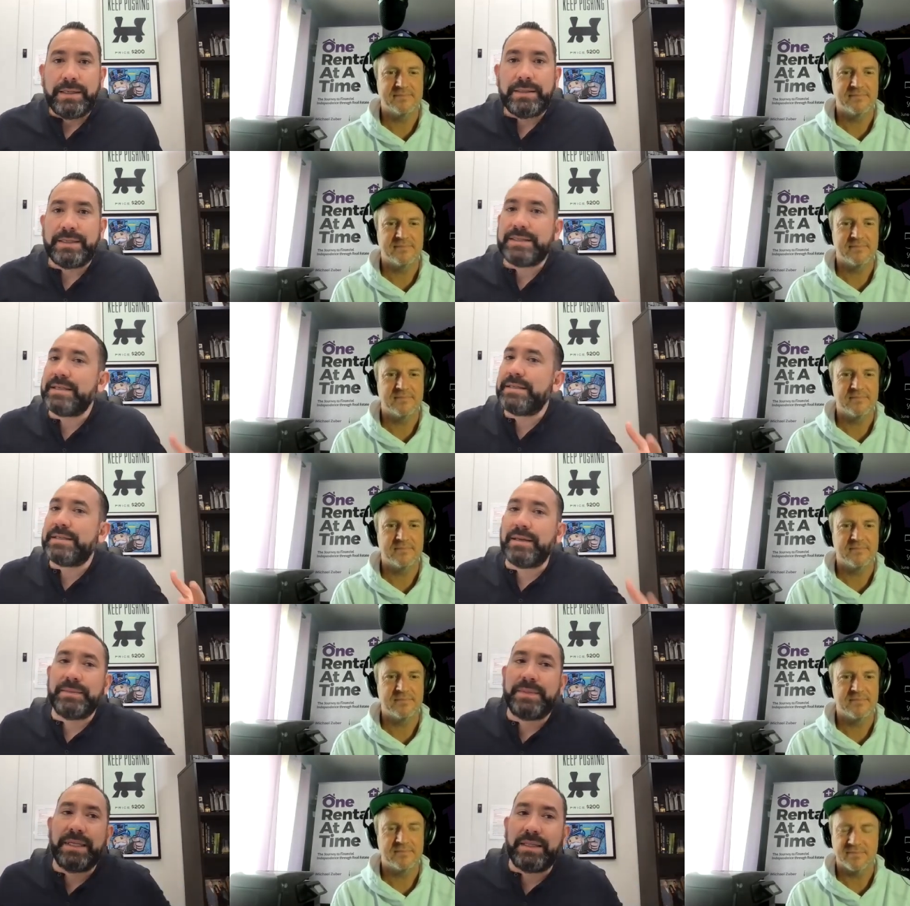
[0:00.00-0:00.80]
Speaker 1: this is
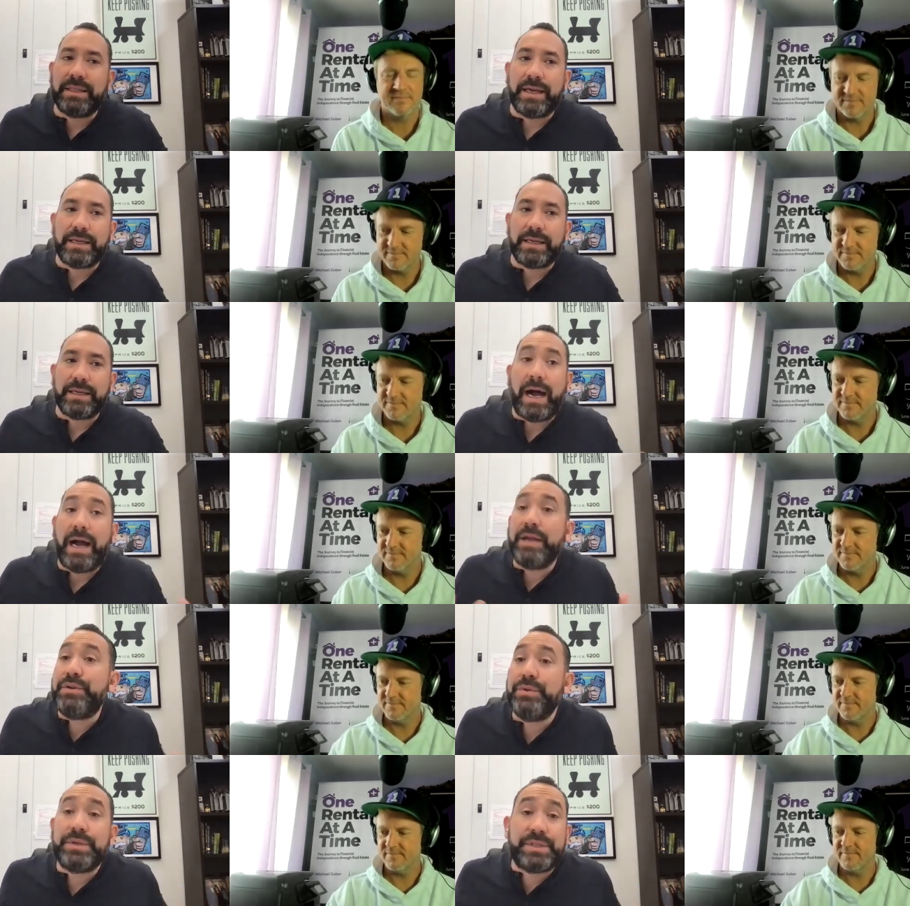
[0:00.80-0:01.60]
something like
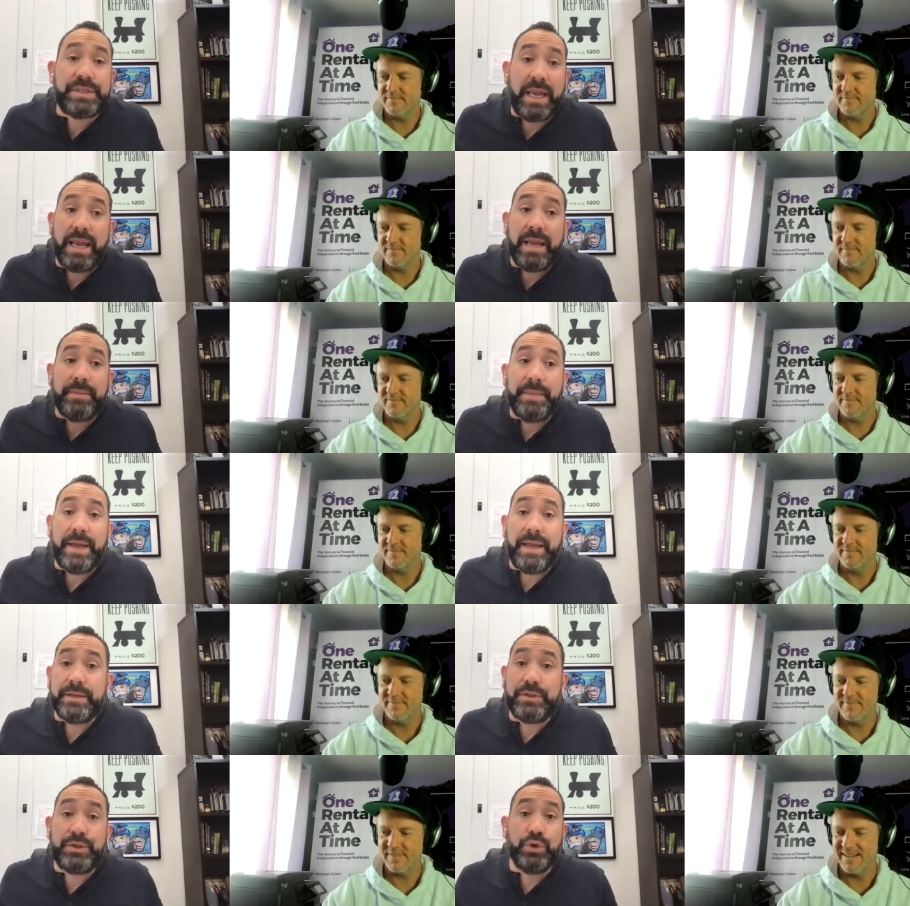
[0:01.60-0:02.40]
I do the same
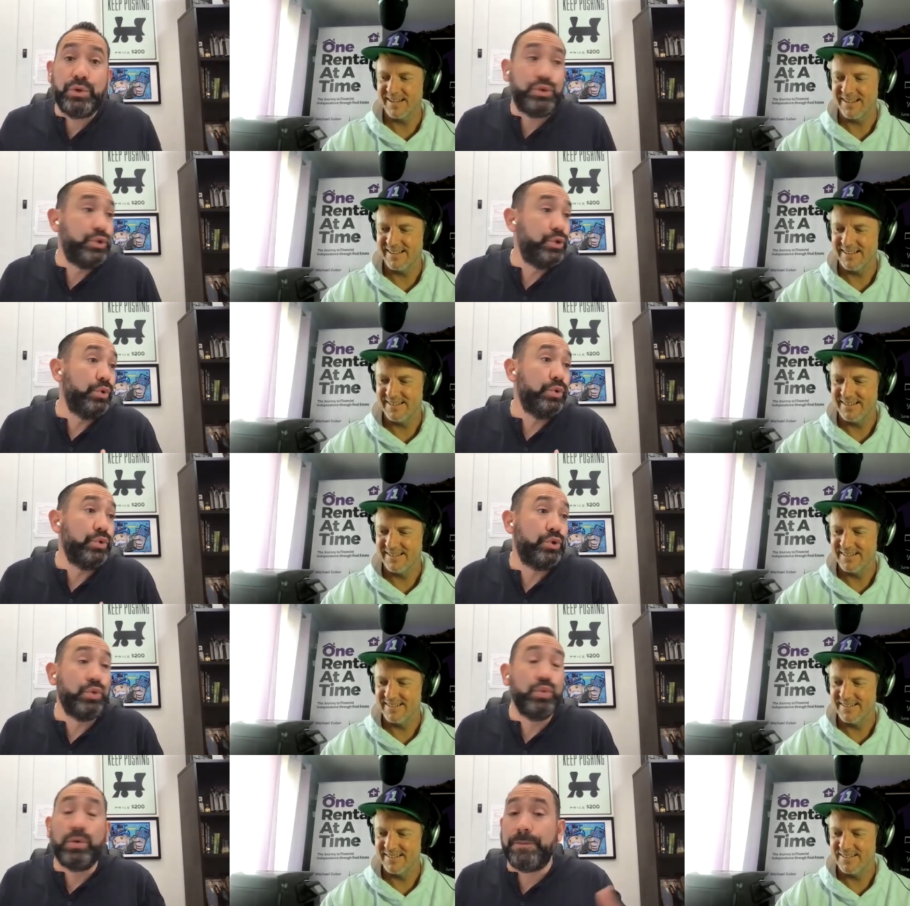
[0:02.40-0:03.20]
to, to,
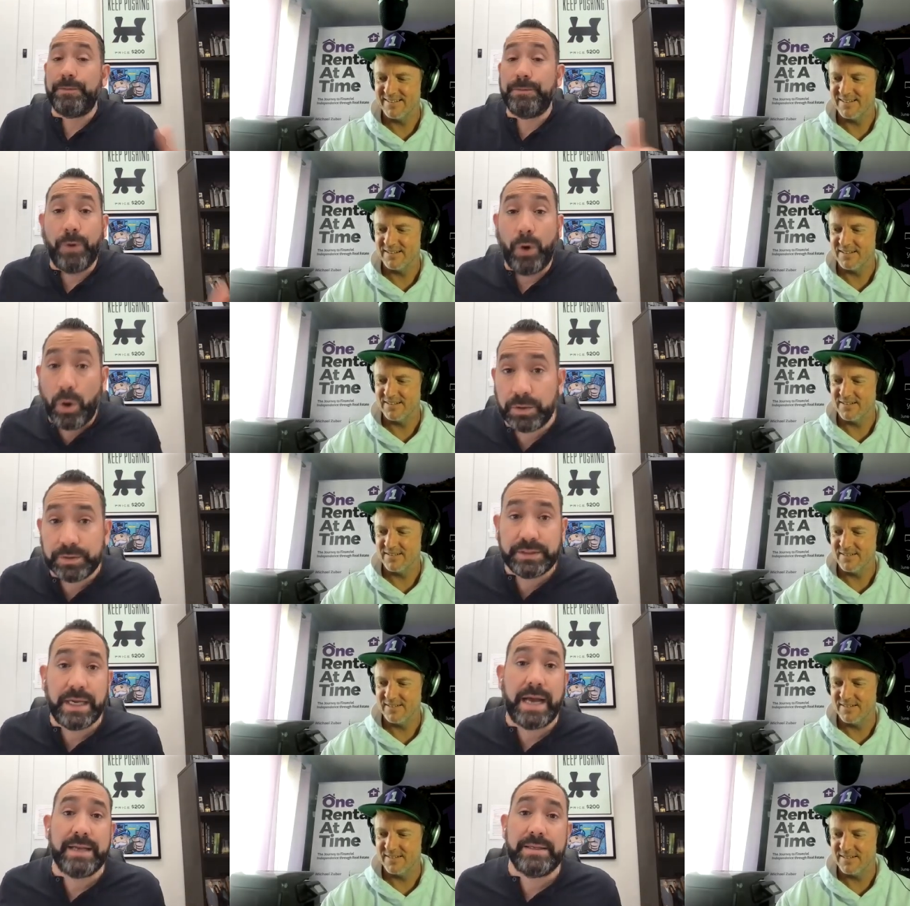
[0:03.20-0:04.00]
to a
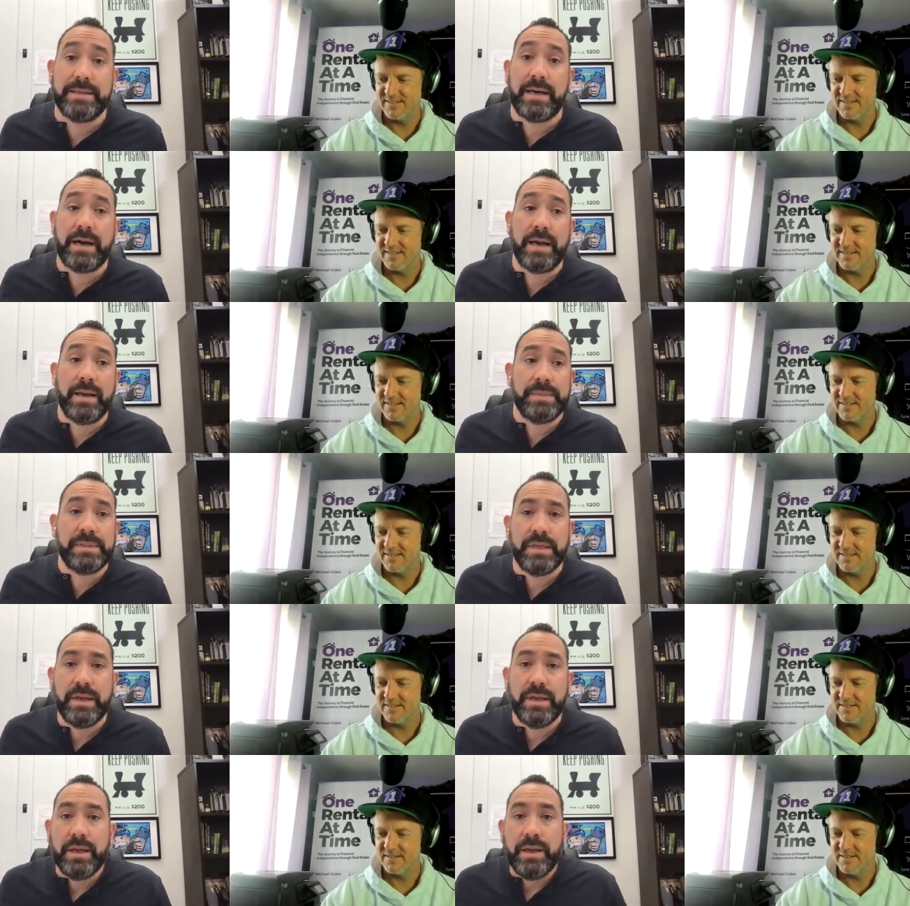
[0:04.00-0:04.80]
fault at
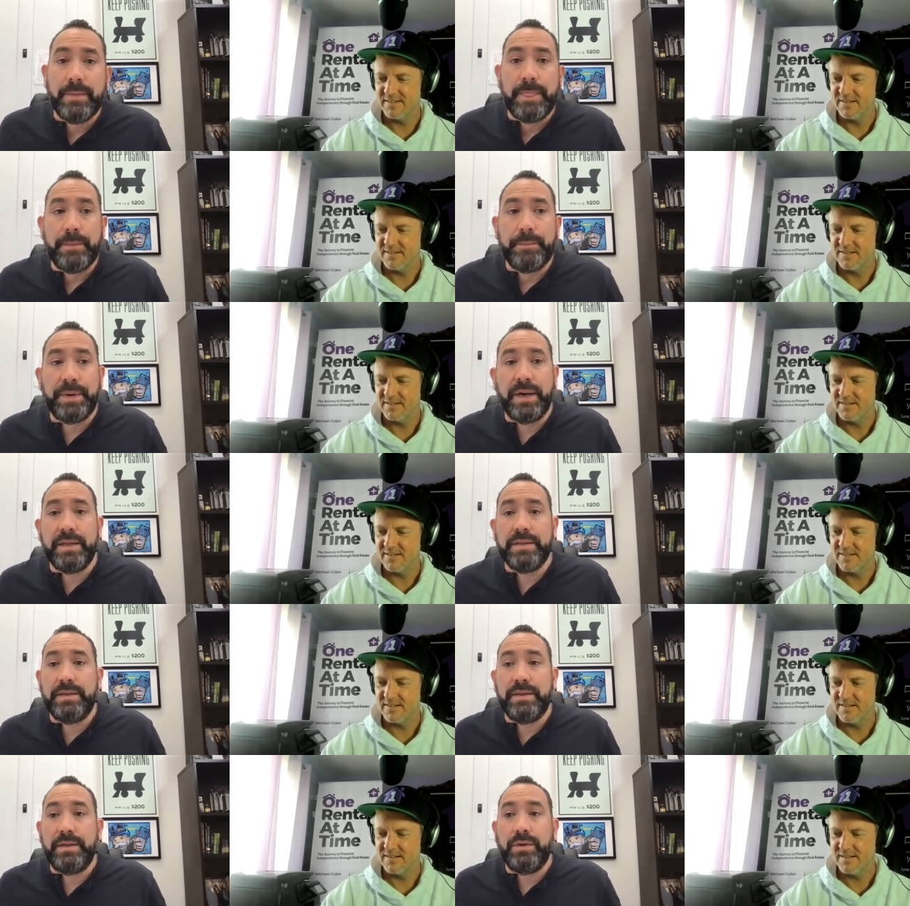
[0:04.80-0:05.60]
times, but
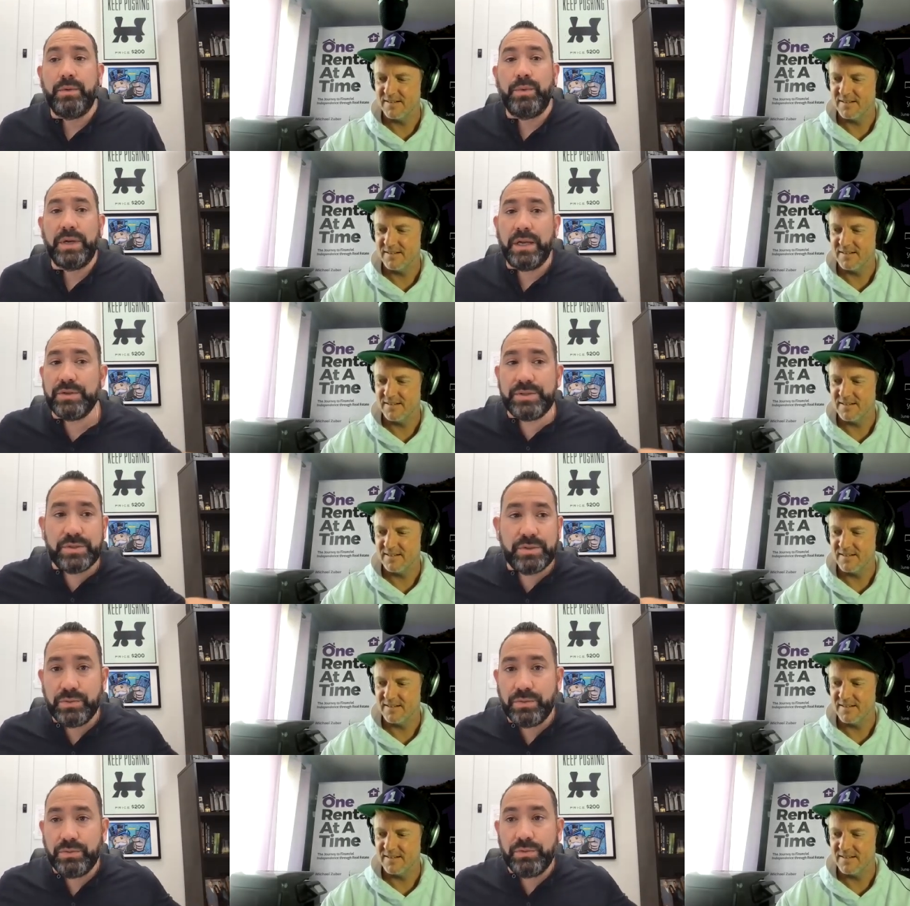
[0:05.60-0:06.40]
what else,
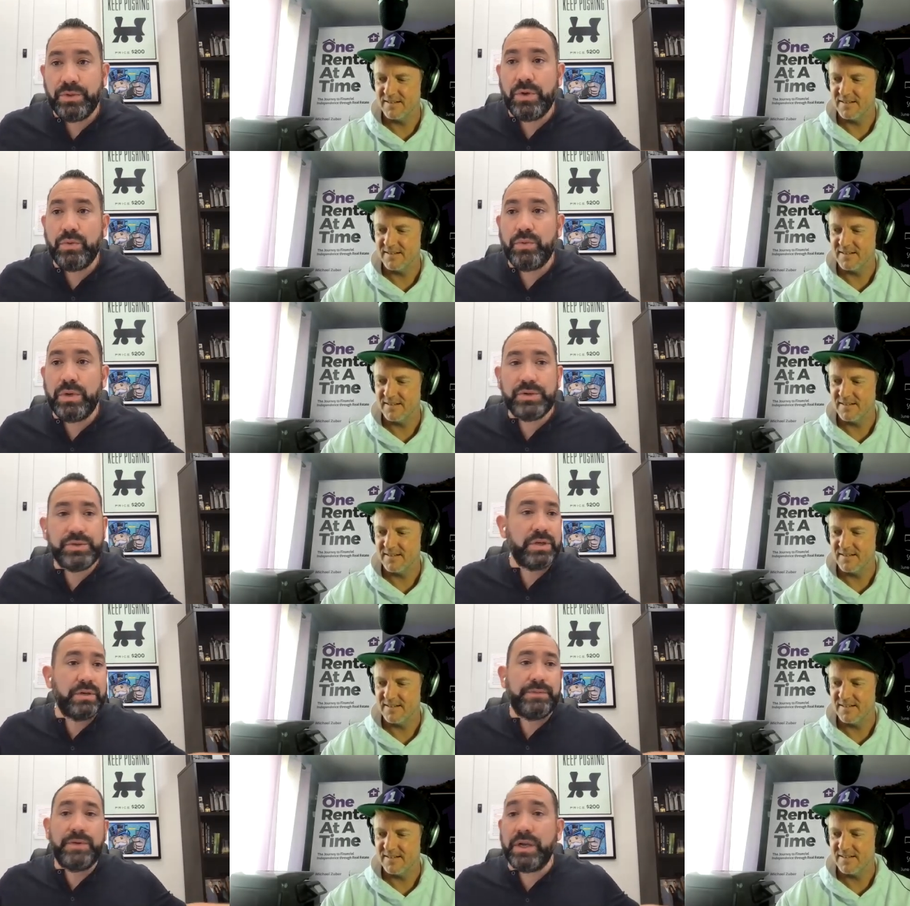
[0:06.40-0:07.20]
you know, what else you
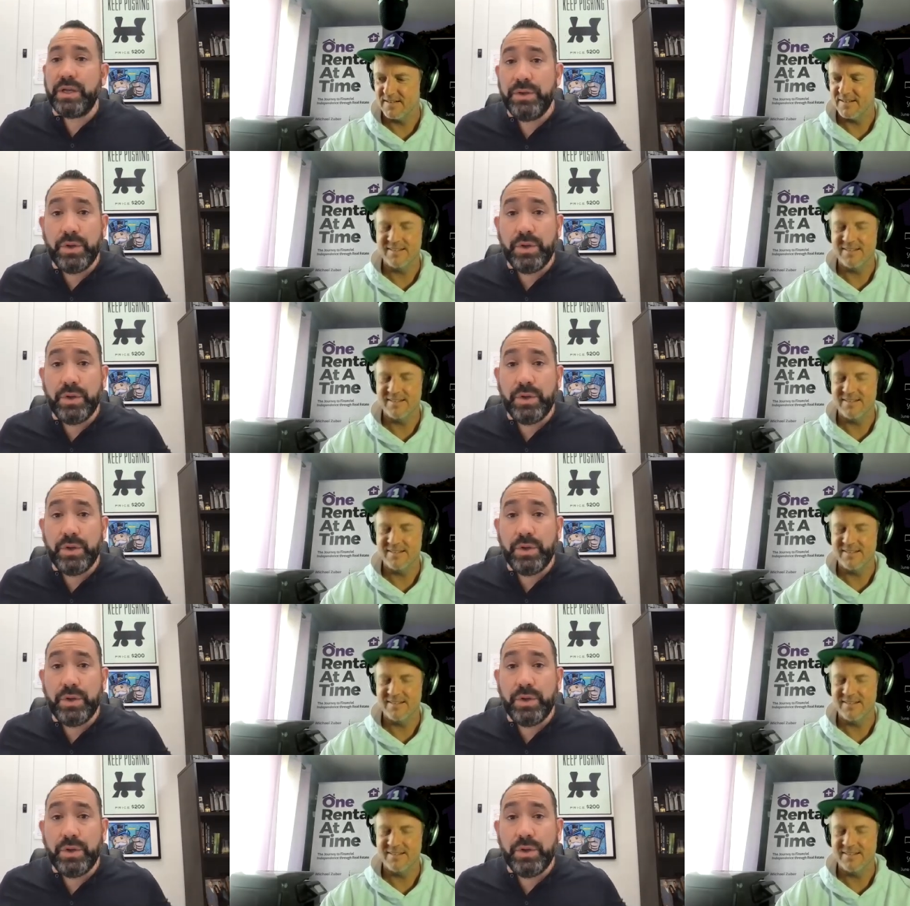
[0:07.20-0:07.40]
gonna fucking